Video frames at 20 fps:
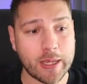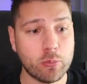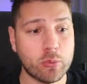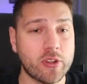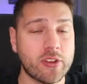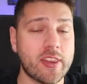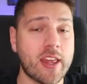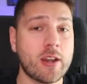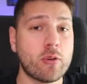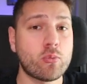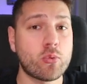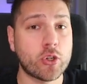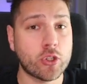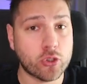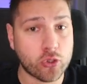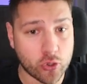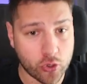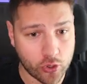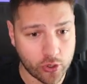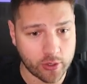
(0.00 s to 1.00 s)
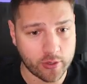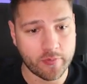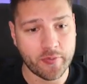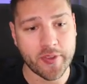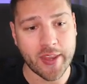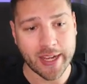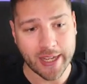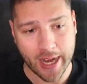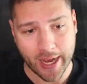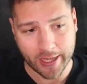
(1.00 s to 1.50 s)
it will then
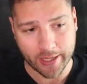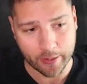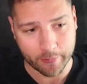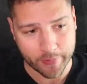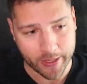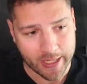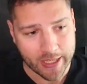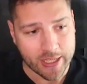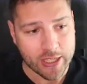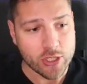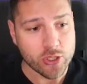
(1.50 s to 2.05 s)
return that item.